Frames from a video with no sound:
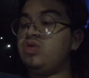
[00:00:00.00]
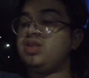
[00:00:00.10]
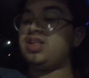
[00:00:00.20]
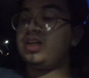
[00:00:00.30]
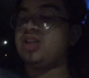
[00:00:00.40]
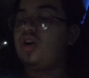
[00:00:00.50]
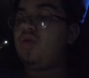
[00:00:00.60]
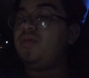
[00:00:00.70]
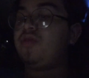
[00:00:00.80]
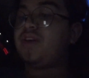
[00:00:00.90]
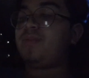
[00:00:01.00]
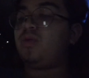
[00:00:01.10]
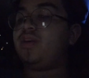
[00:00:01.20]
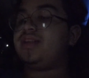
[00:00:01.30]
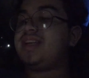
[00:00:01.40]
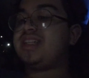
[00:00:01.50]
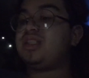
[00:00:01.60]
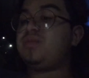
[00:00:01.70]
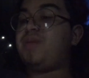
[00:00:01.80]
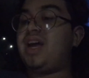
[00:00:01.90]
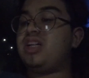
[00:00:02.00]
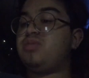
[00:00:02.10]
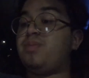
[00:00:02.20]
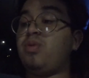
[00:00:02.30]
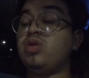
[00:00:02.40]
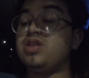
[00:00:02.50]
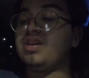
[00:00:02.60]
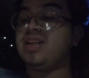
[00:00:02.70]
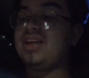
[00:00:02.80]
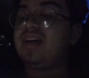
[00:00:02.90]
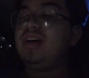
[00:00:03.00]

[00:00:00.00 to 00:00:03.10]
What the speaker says: such co-moving points expands proportionally